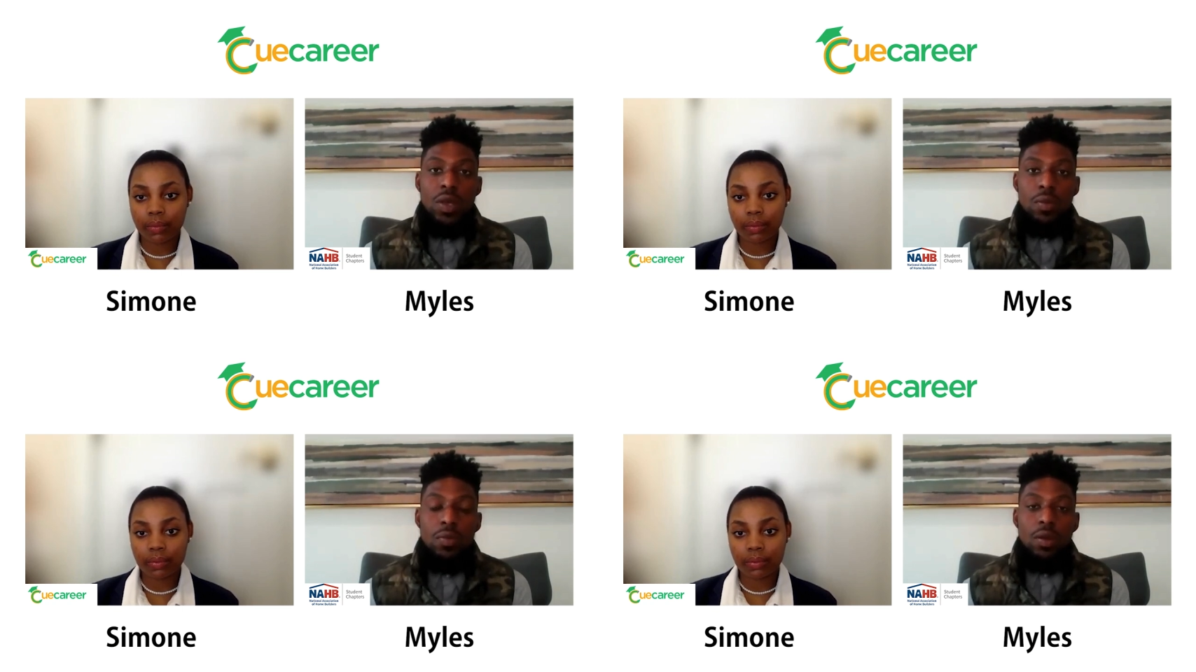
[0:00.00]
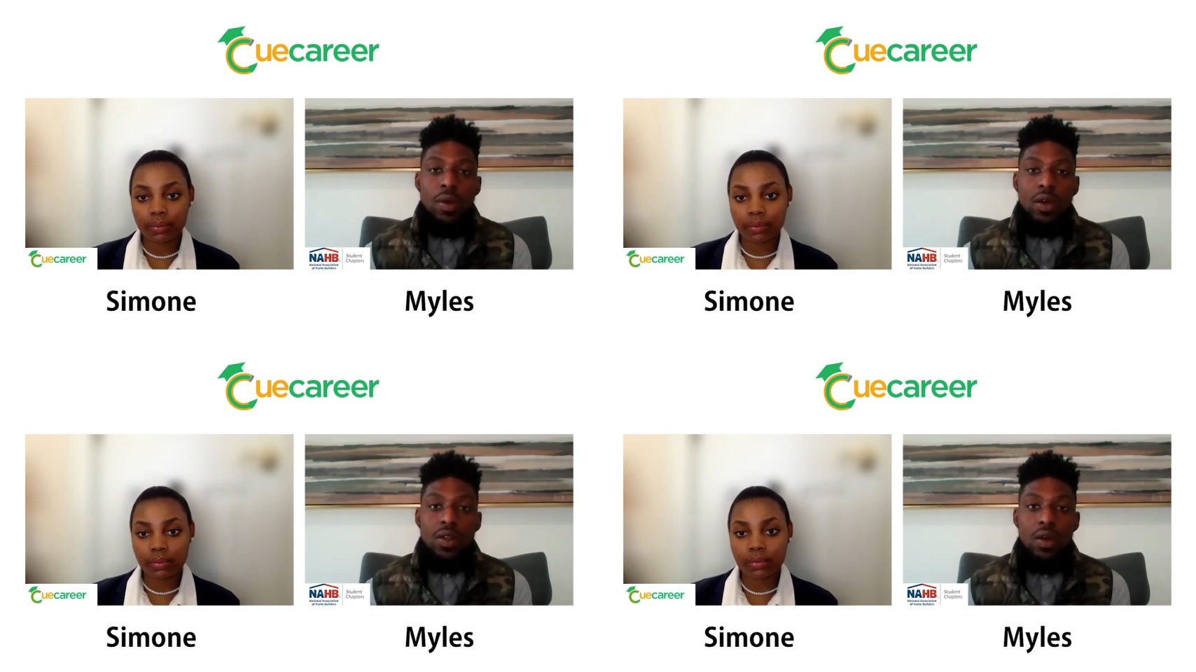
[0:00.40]
Speaker 1: to people
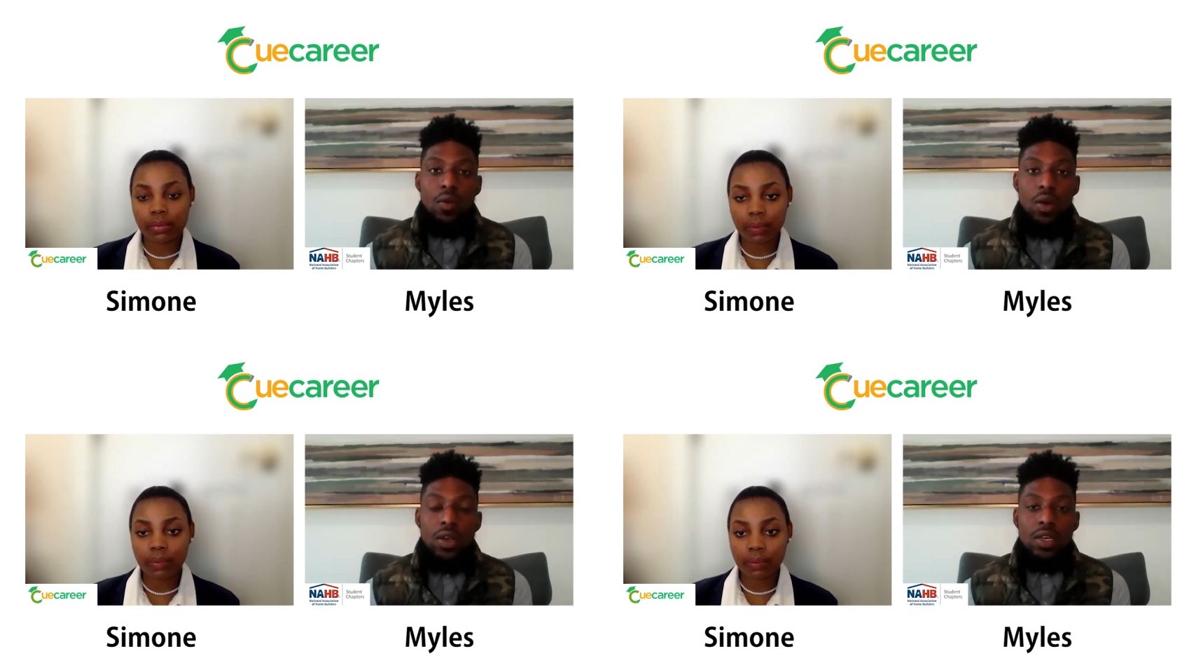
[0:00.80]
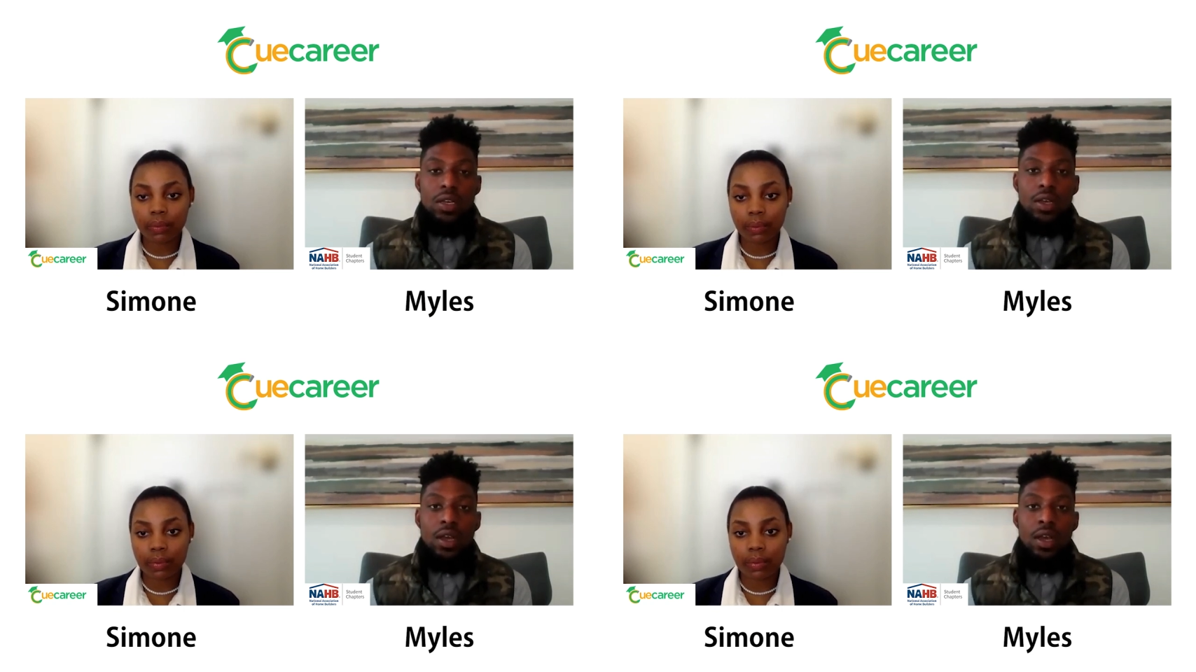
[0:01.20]
about
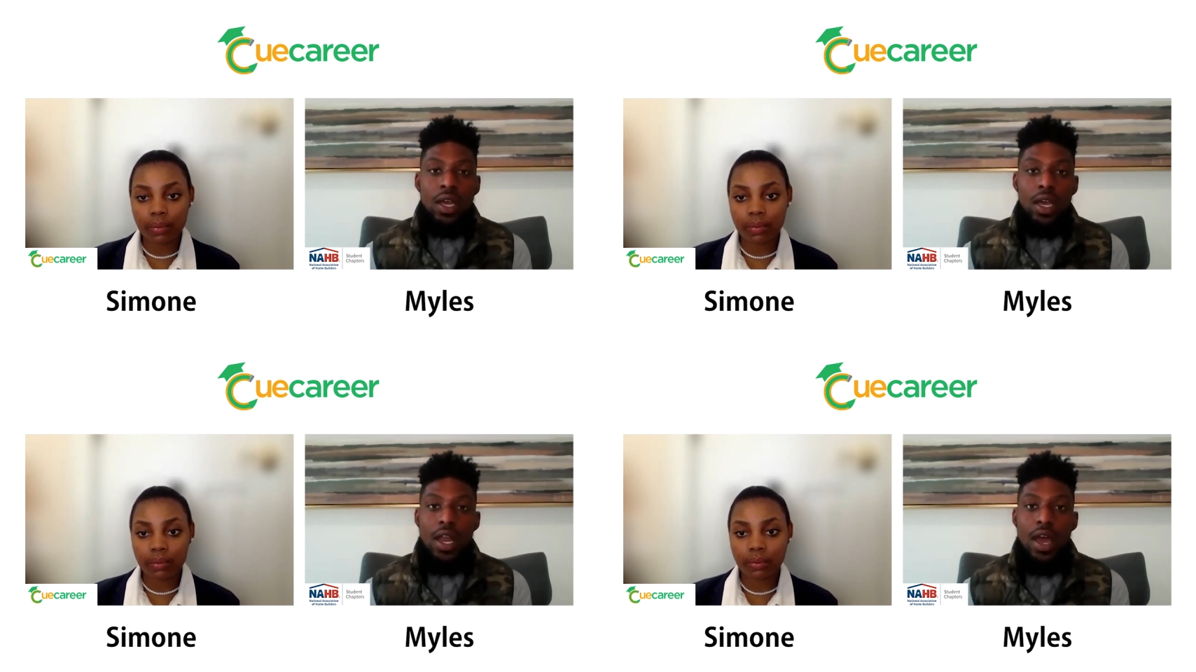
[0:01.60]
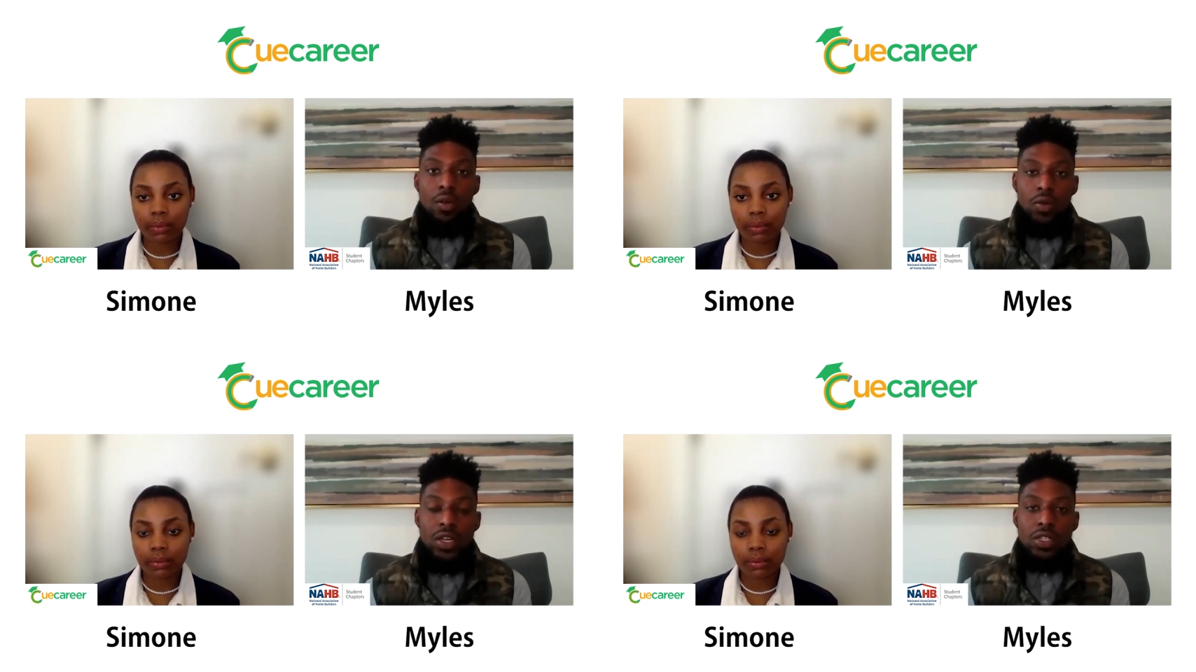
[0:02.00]
networking and
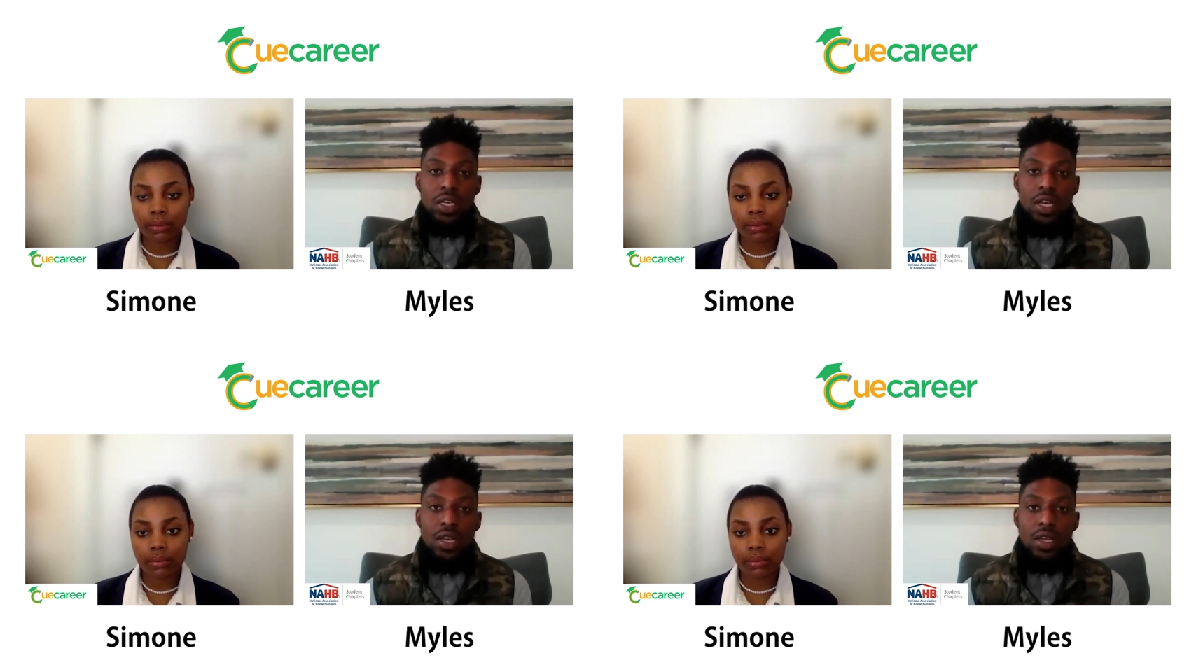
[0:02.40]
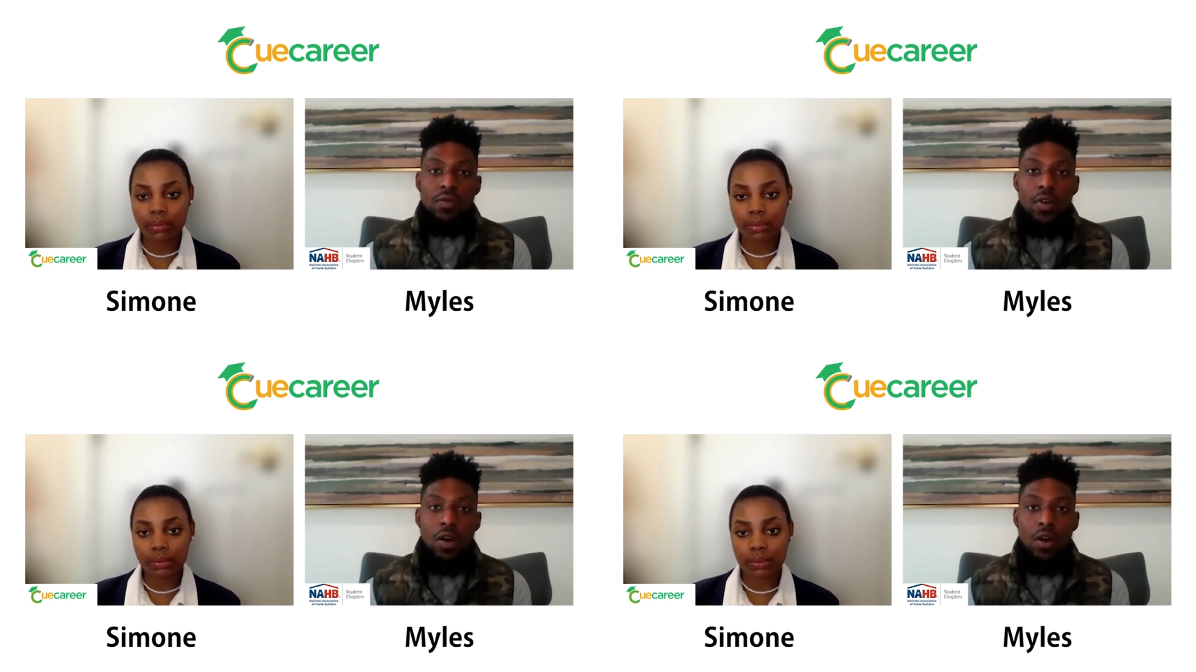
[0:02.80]
outreach and getting
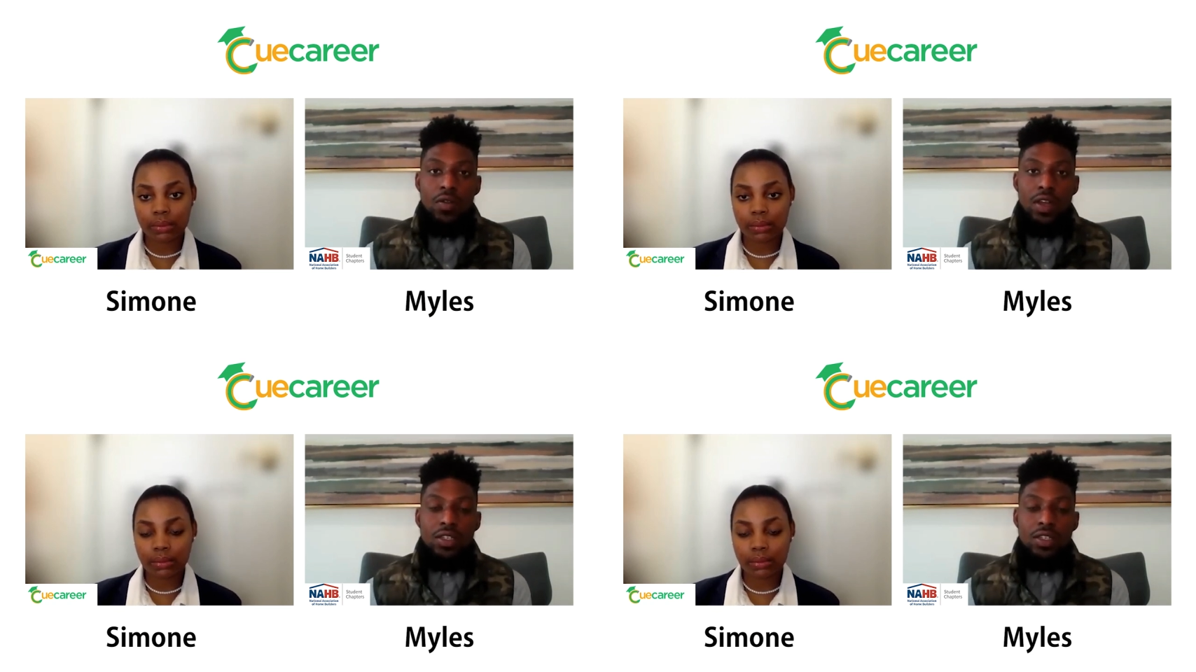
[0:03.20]
involved,